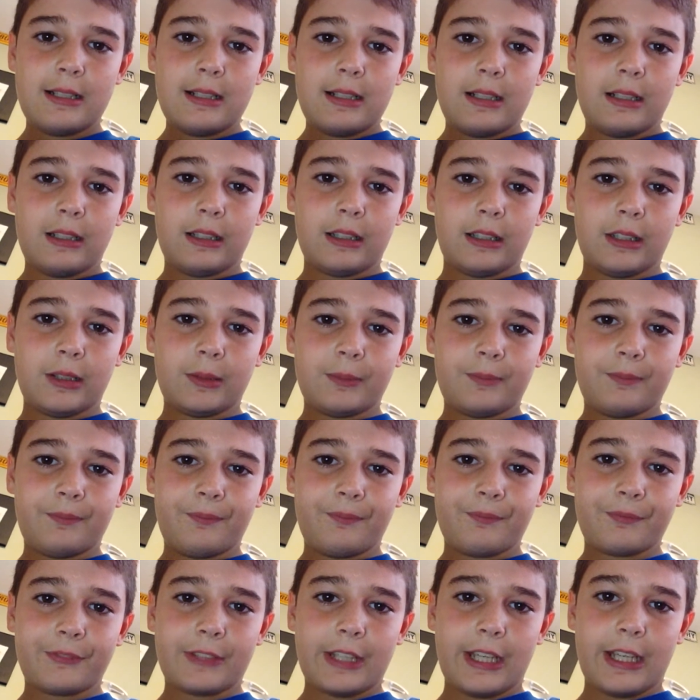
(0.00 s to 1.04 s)

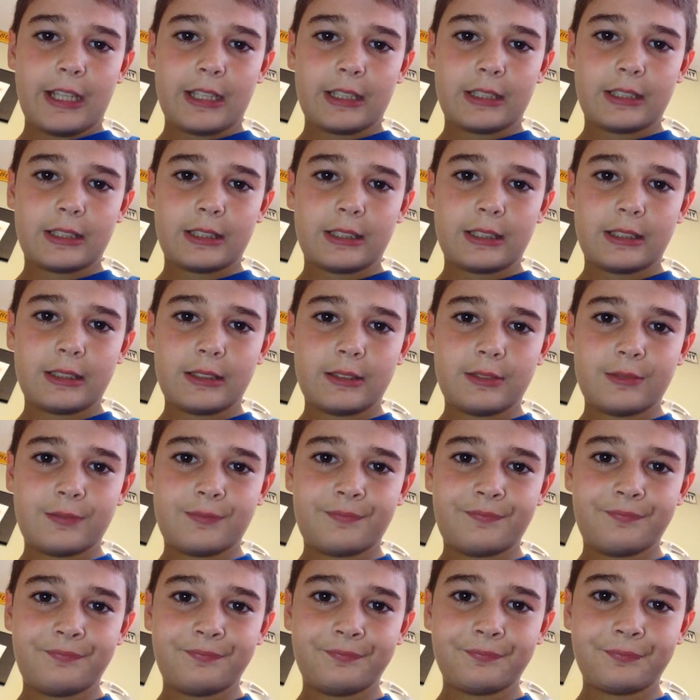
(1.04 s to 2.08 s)
um, thanks.
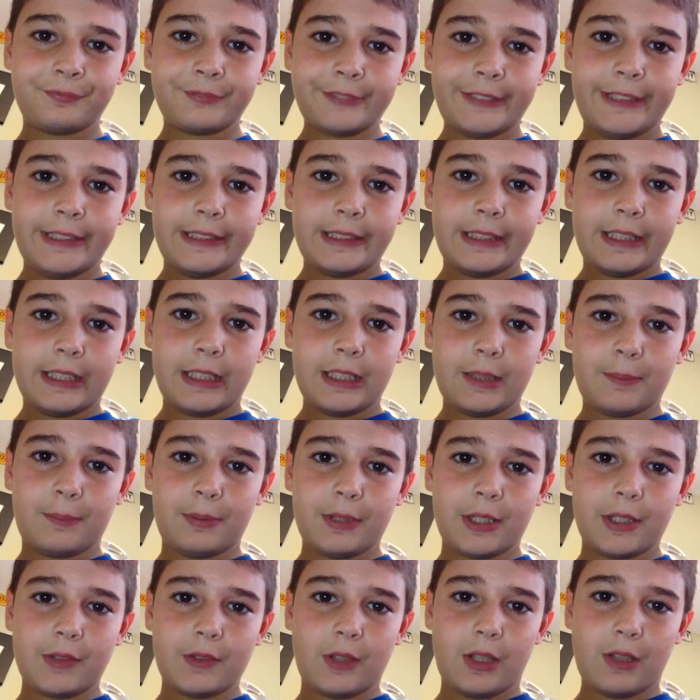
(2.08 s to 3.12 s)
Had a
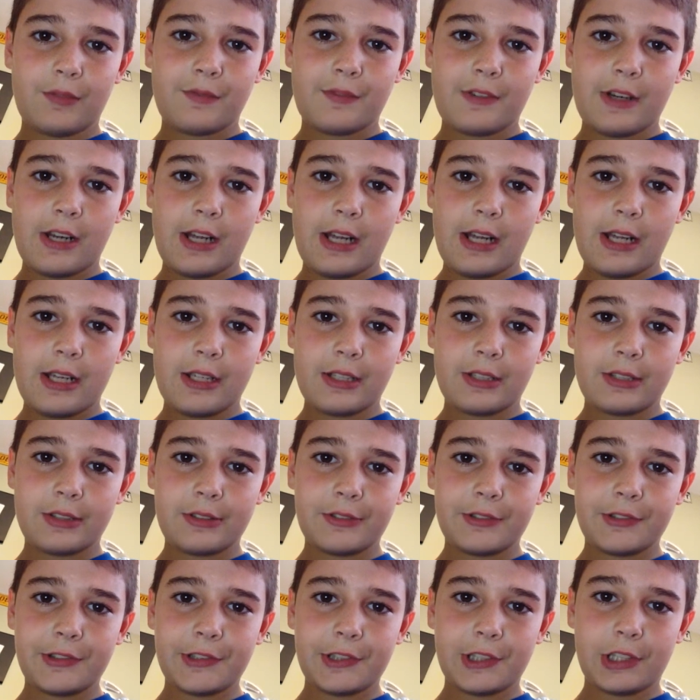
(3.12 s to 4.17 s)
pretty rough day,
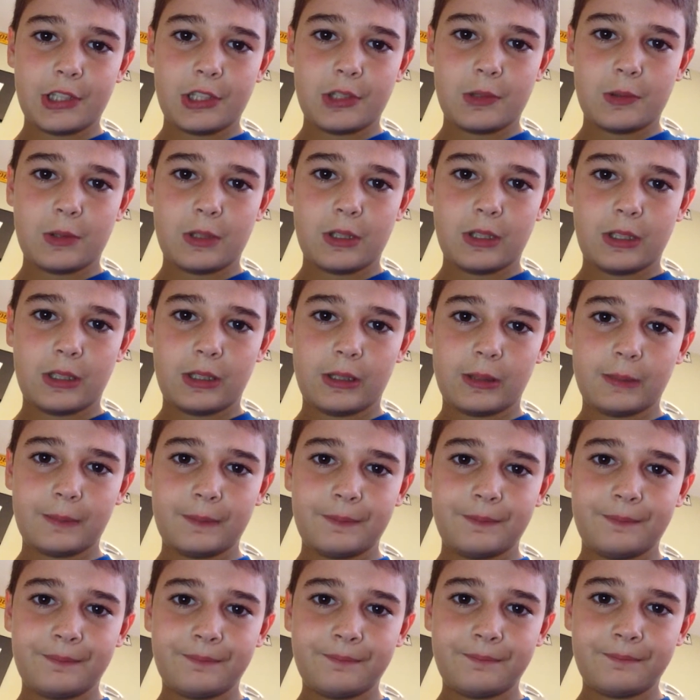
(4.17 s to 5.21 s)
so um,
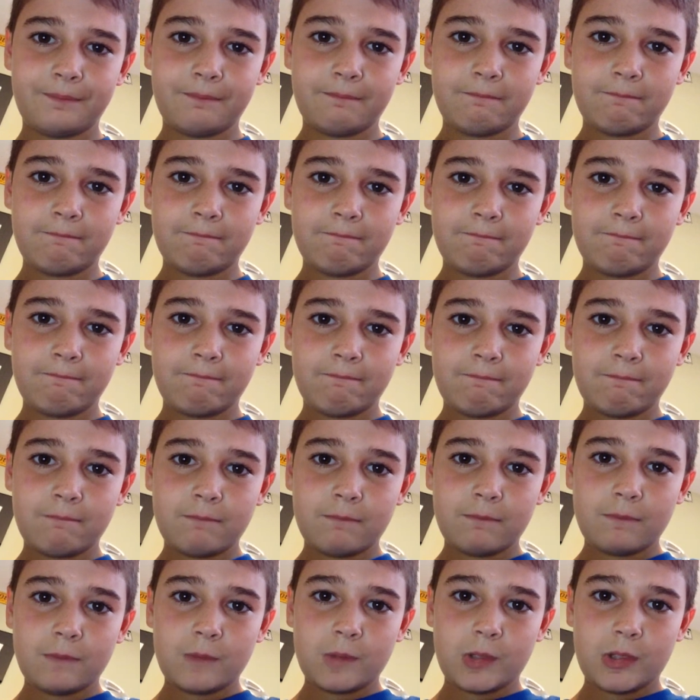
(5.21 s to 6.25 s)

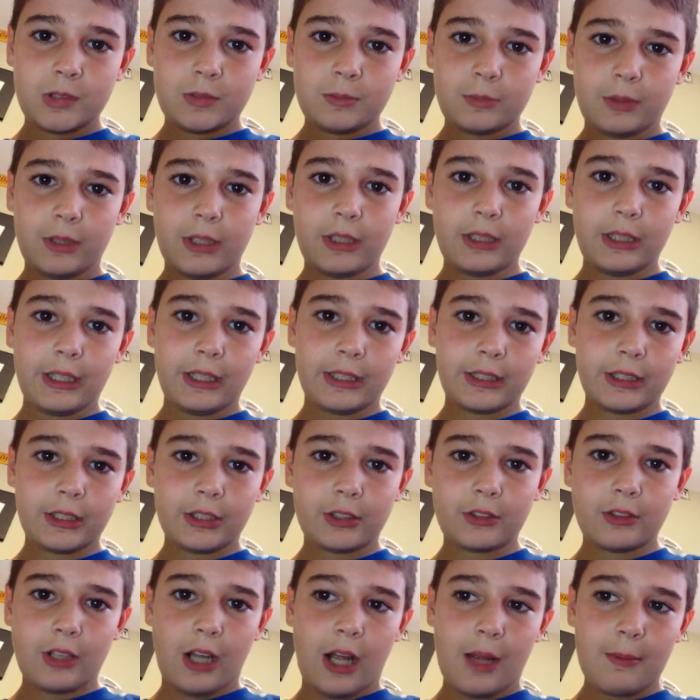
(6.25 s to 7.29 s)
please like,
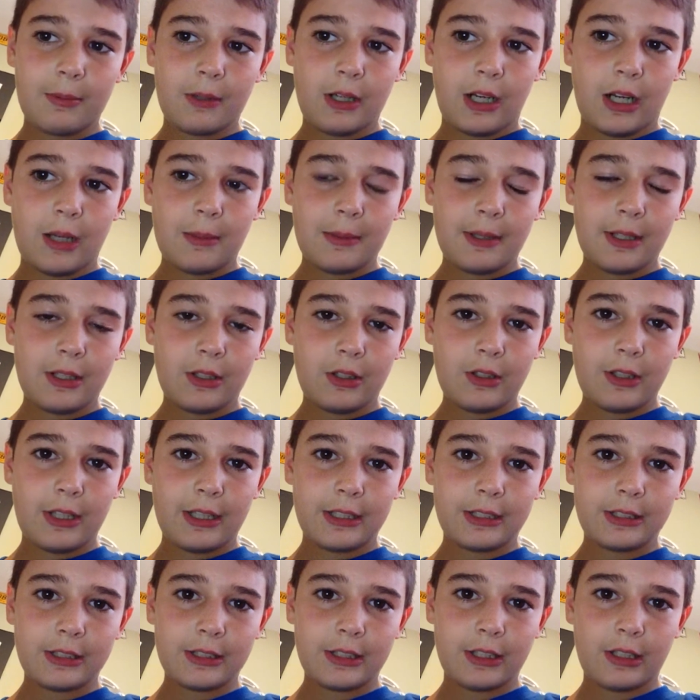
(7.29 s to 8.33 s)
subscribe, comment, all that
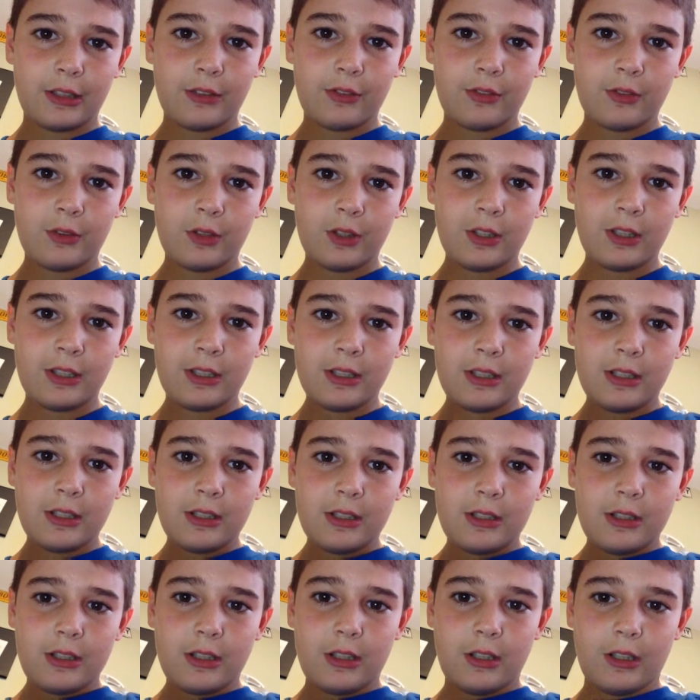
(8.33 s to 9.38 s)
stuff.
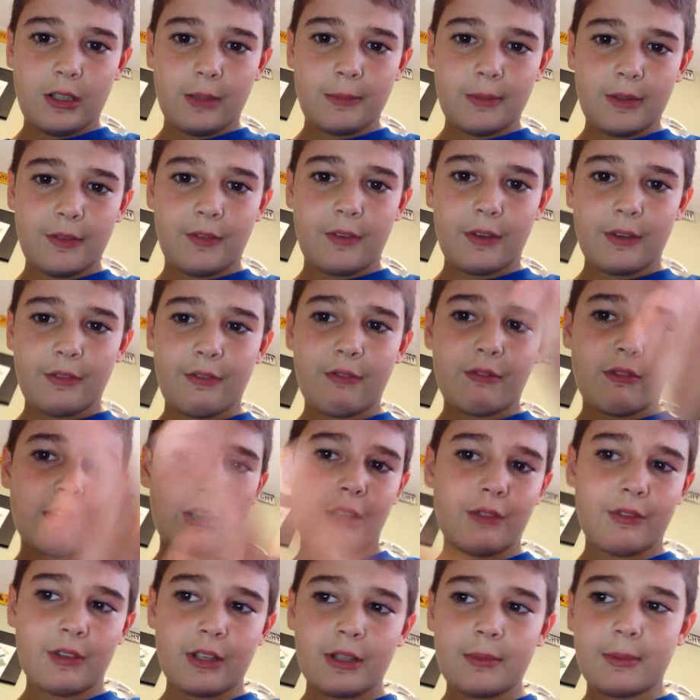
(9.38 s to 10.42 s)
Um, if I,
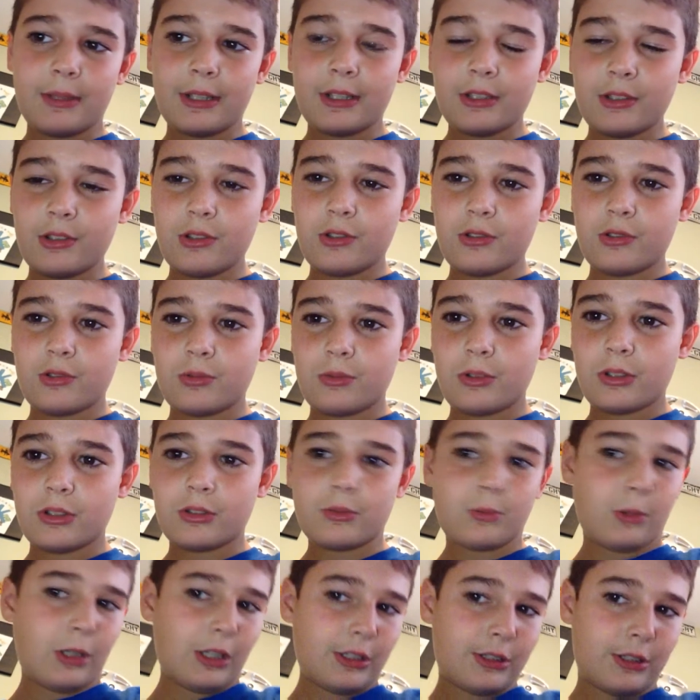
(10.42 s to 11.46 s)
if anybody new is
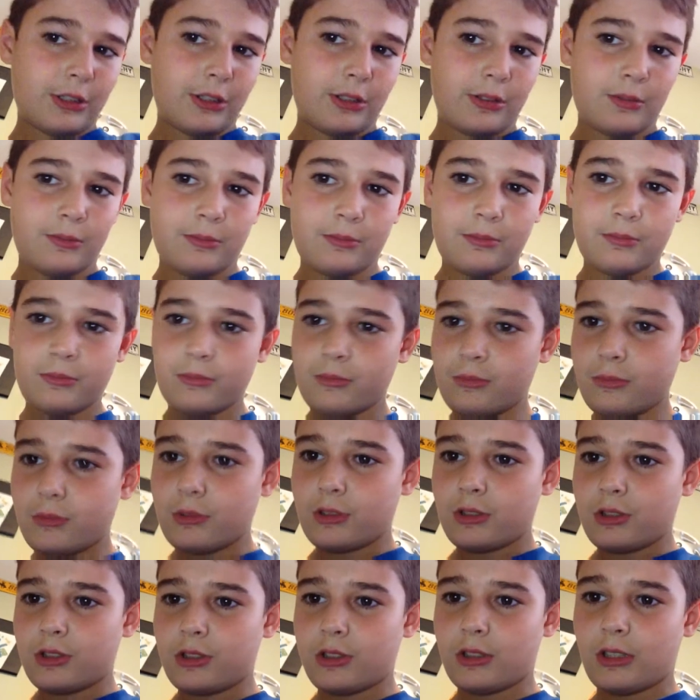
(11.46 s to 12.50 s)
watching,
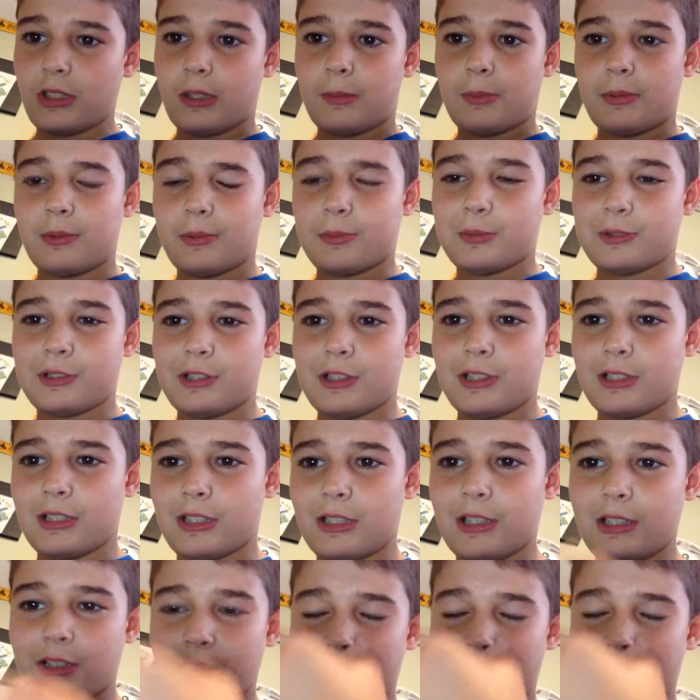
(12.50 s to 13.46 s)
sub, please. I need